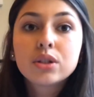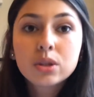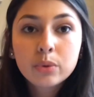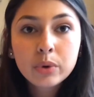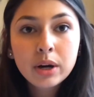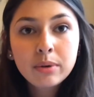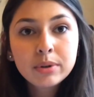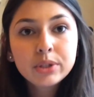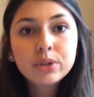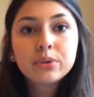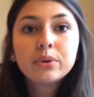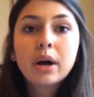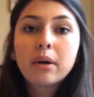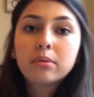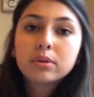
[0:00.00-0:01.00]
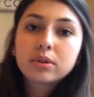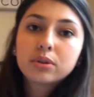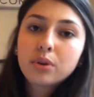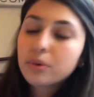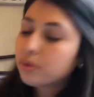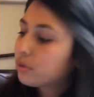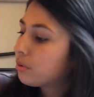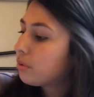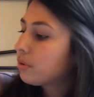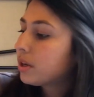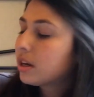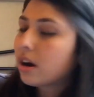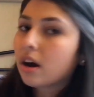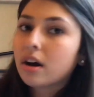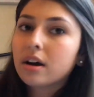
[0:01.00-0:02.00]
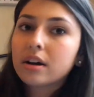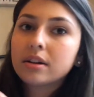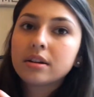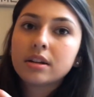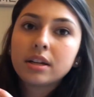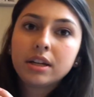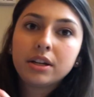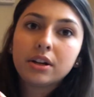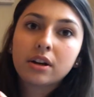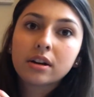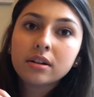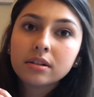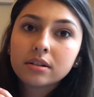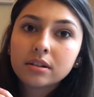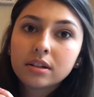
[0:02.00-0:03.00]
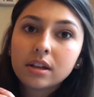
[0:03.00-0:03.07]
So what I would do, I would go through it on here,